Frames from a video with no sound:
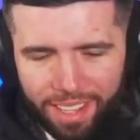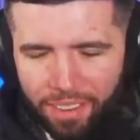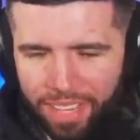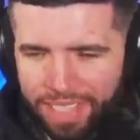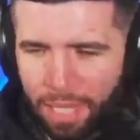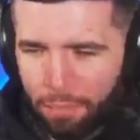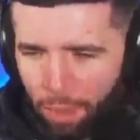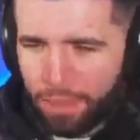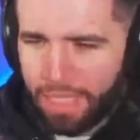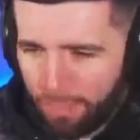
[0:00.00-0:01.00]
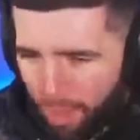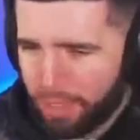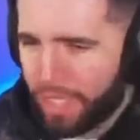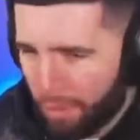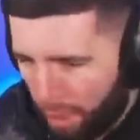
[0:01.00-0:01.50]
Oh yeah, it's like multi,
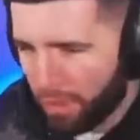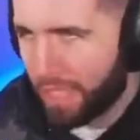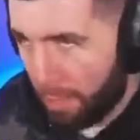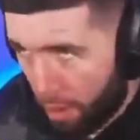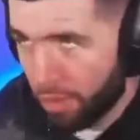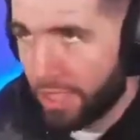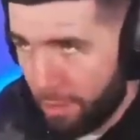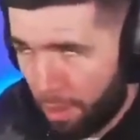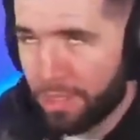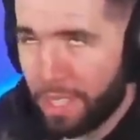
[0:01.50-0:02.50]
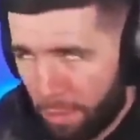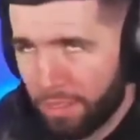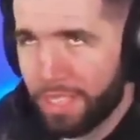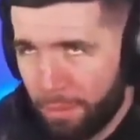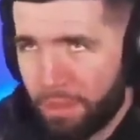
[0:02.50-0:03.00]
multi, multi, multi, multi,
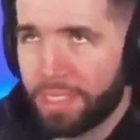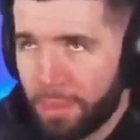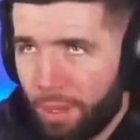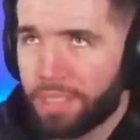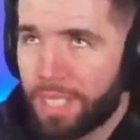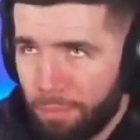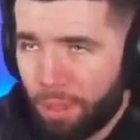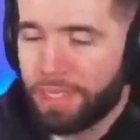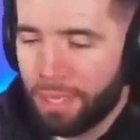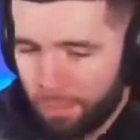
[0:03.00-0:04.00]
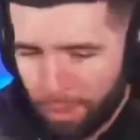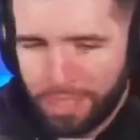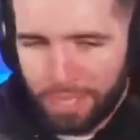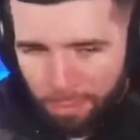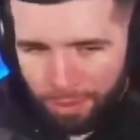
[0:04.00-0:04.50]
multi, multi, multi, multi,
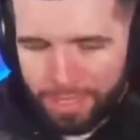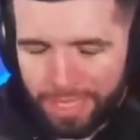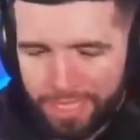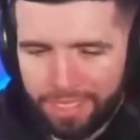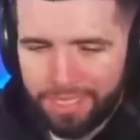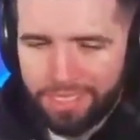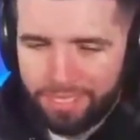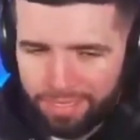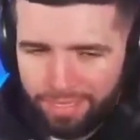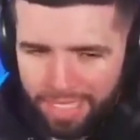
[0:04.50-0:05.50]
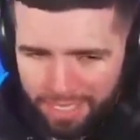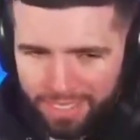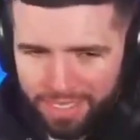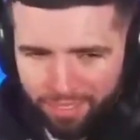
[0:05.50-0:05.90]
multi, multi, millions.